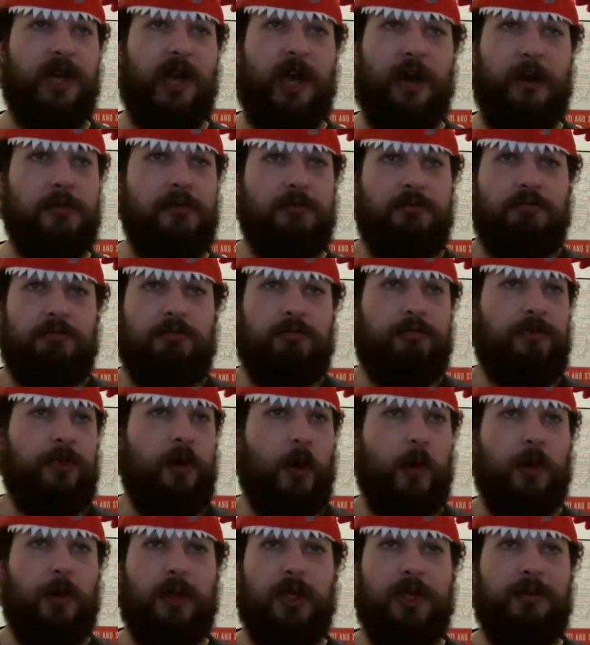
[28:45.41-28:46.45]
I would
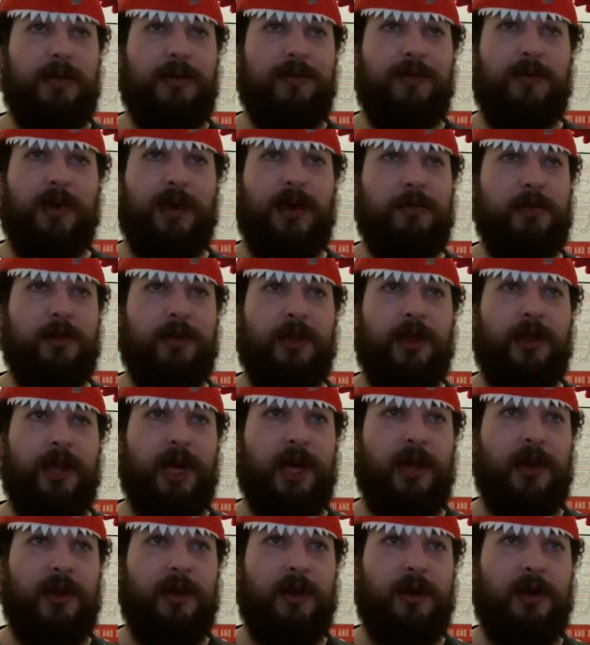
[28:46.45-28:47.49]
totally be fine with
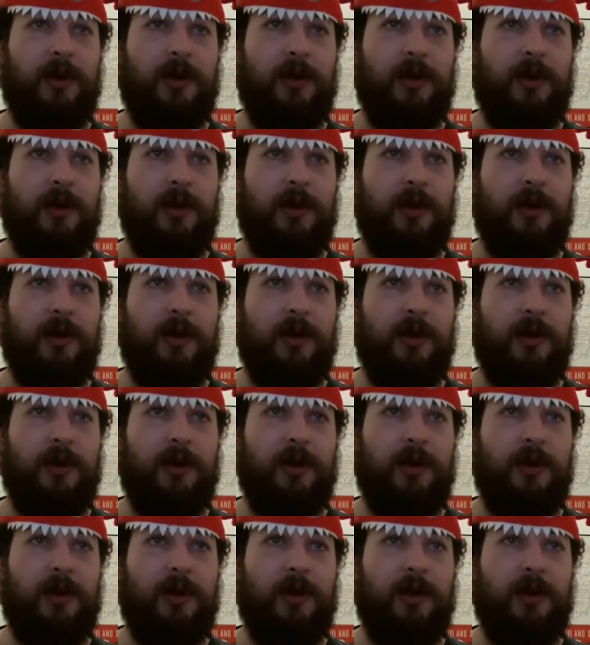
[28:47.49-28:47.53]
that.